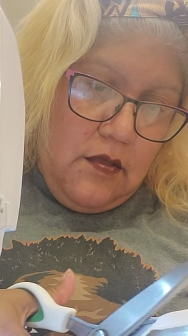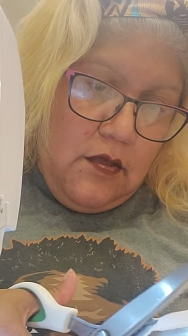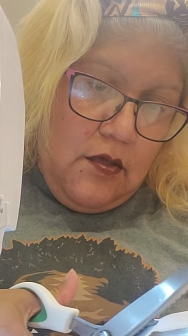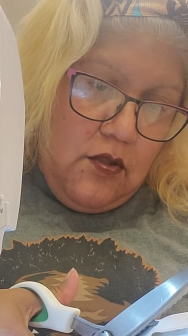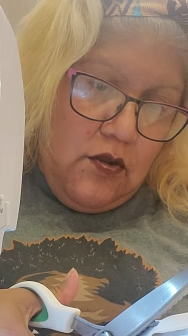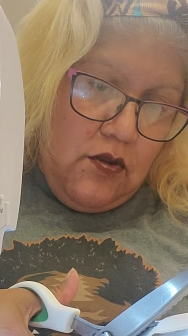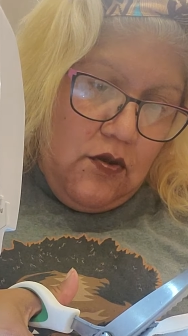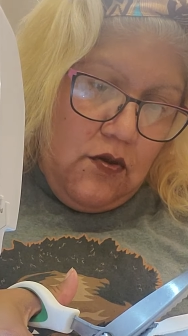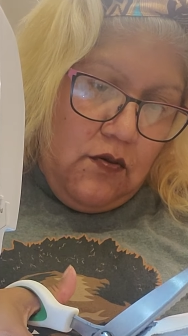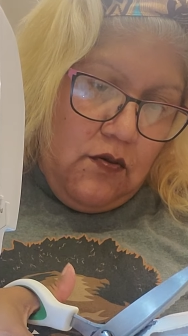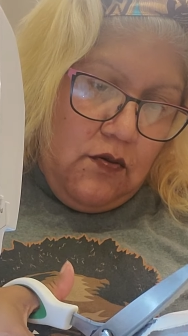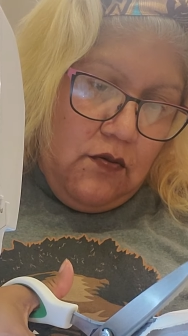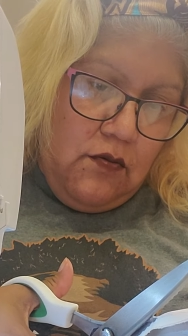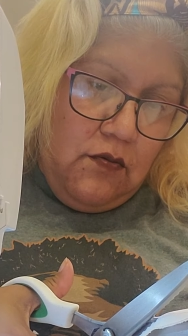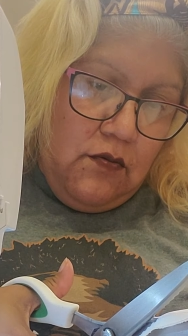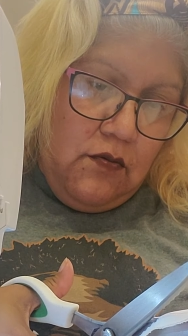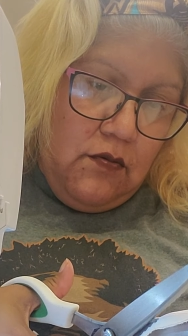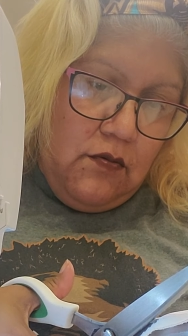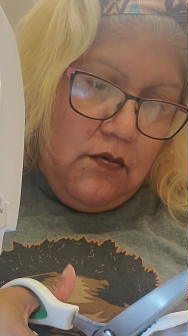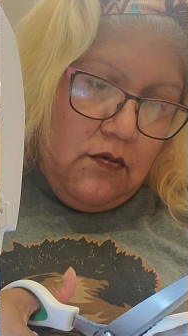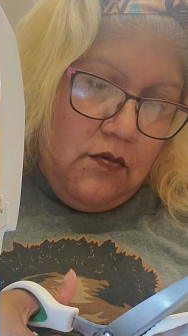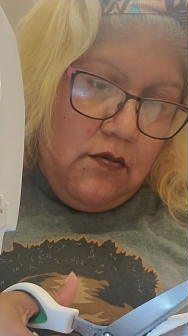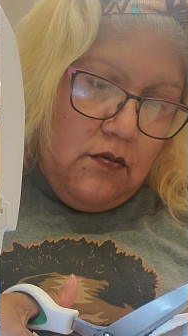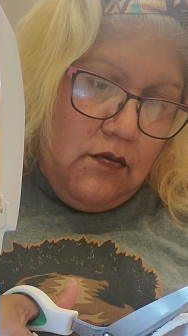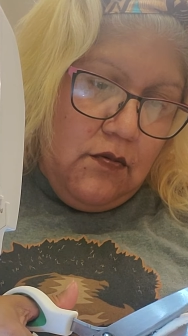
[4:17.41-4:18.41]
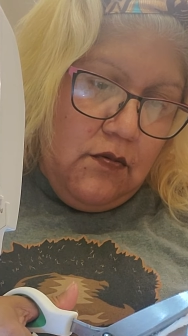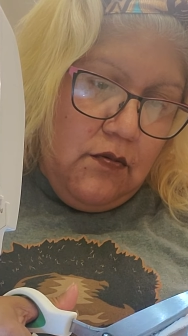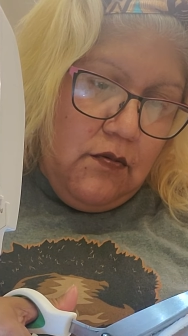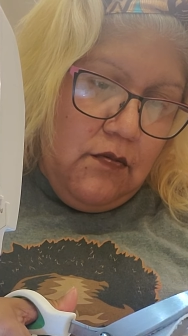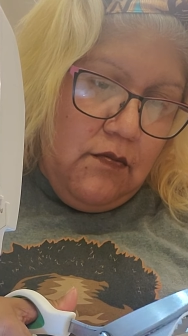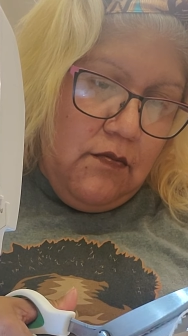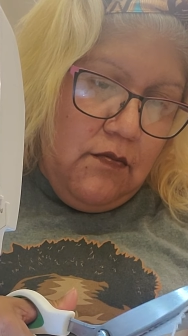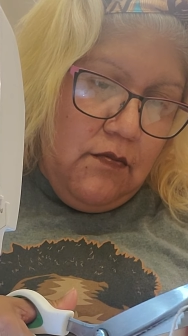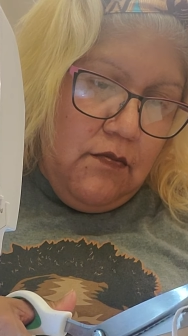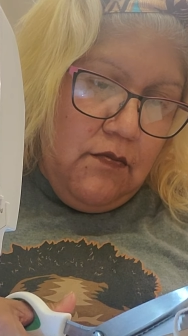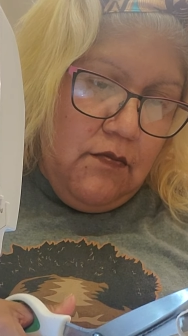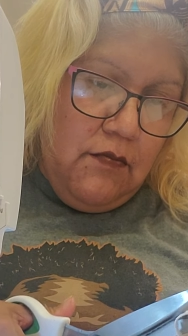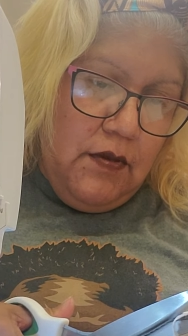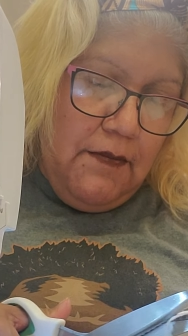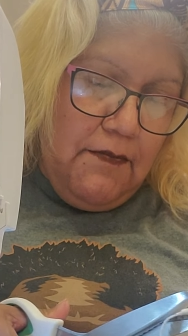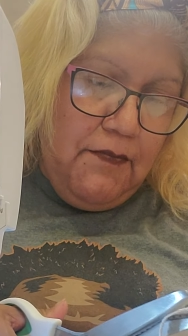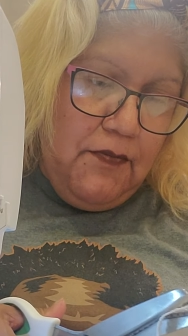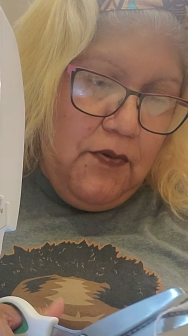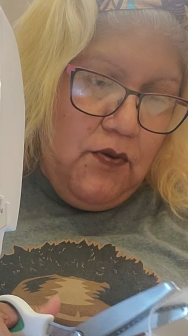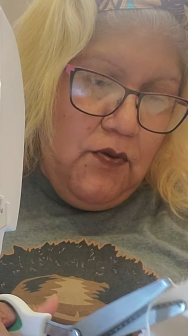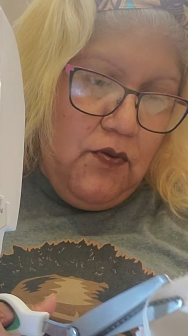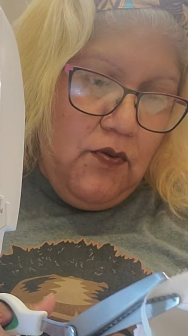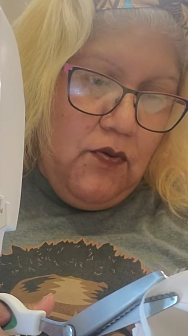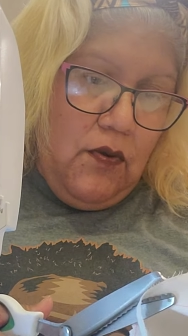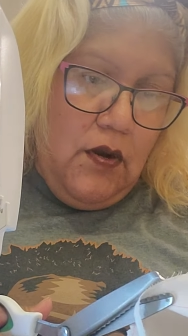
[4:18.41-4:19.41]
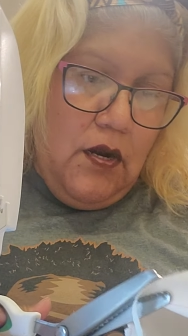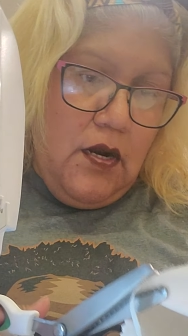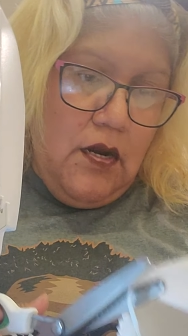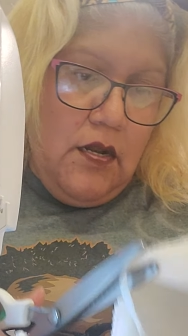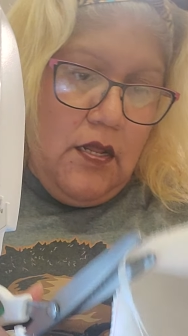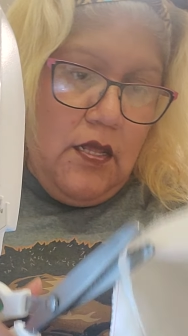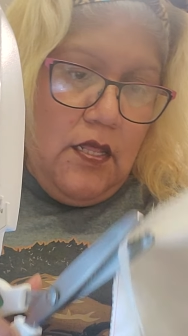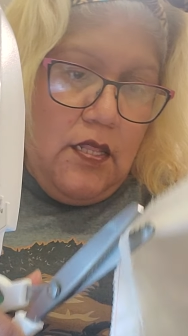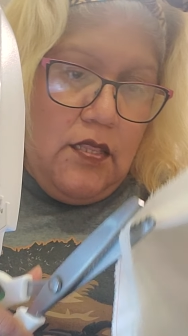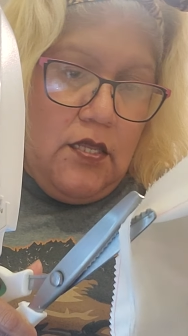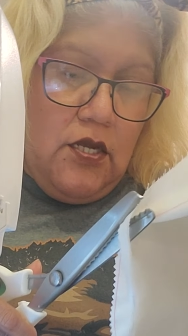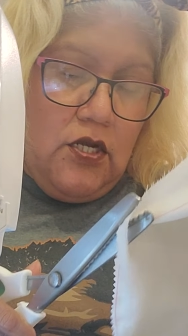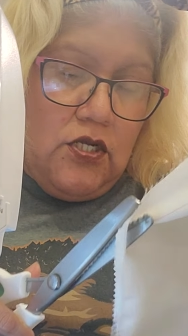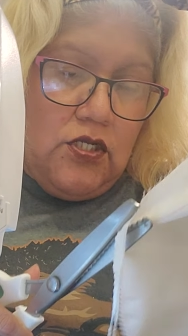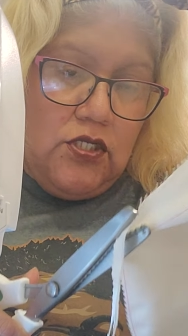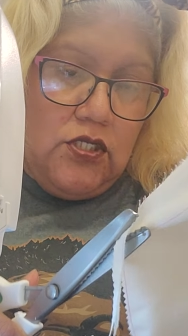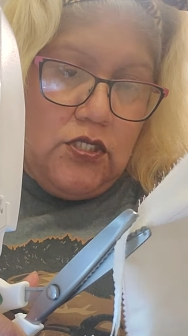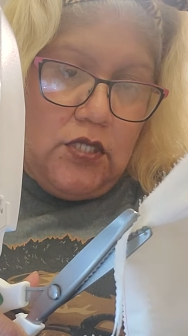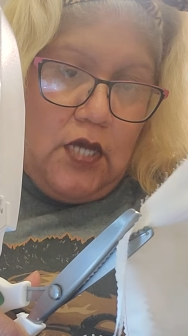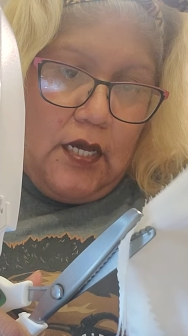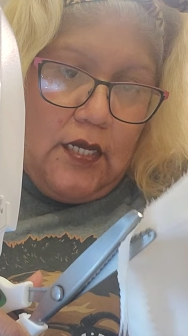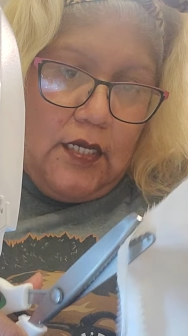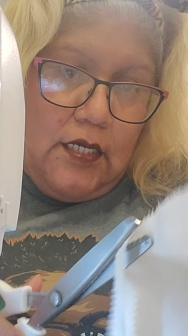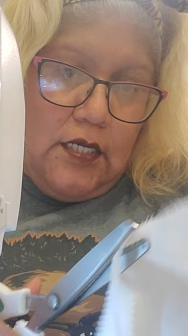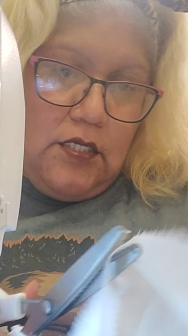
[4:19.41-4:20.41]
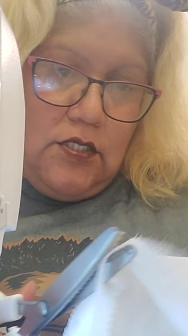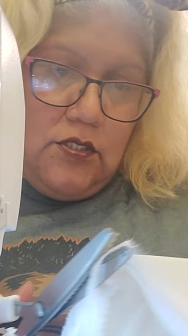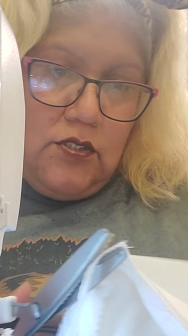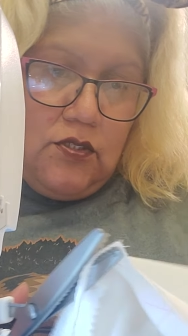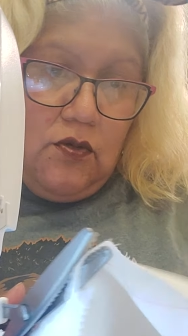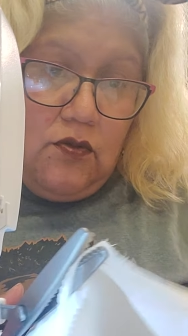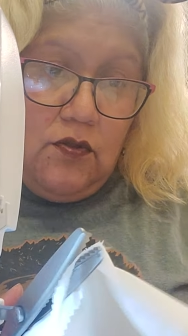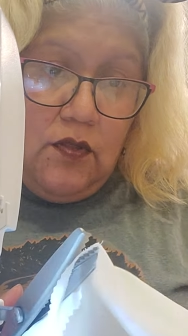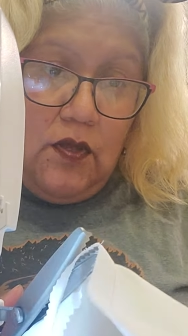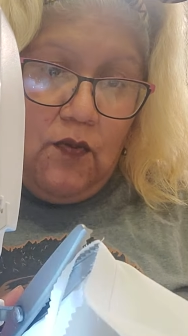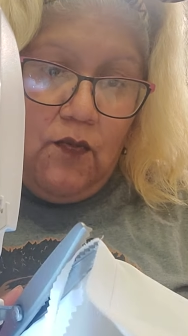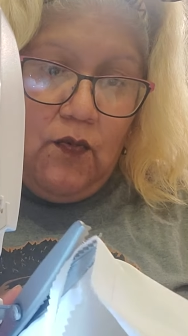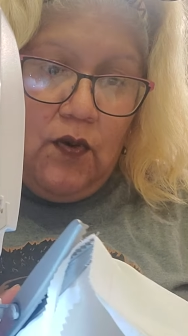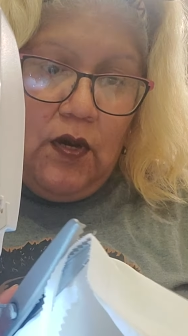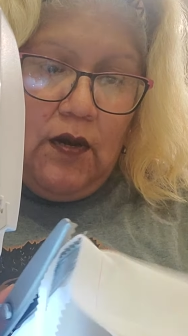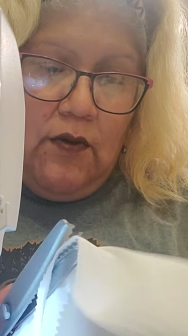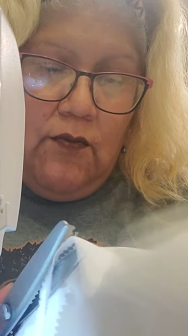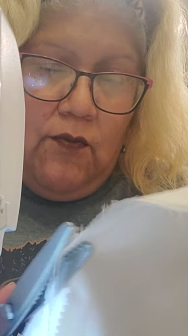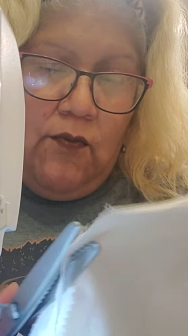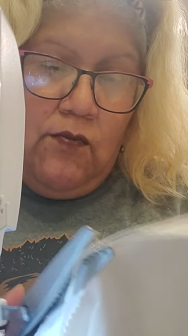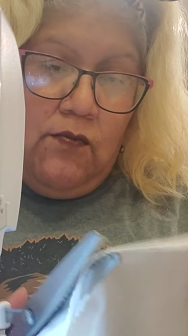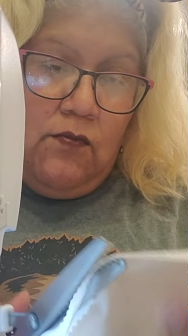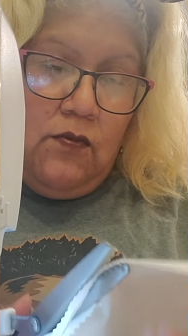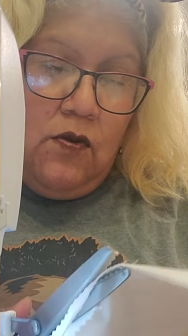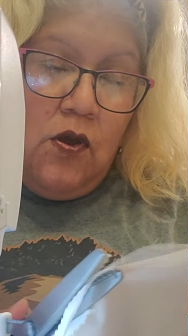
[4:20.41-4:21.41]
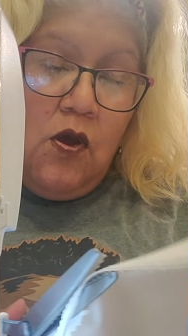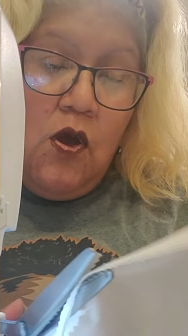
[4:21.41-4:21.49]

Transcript: You know, people who are in their stockings only want,